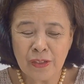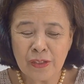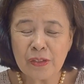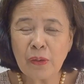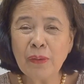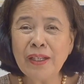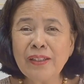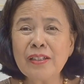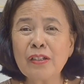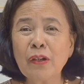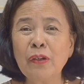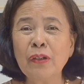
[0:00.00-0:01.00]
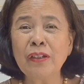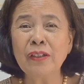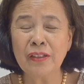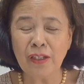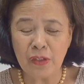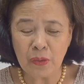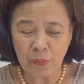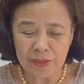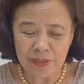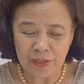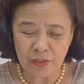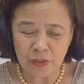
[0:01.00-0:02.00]
So let us look at the
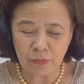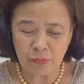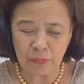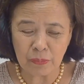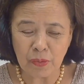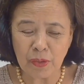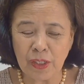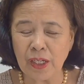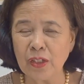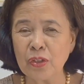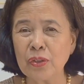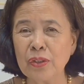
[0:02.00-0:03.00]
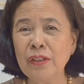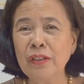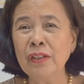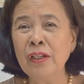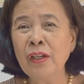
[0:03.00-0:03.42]
nuances of communication,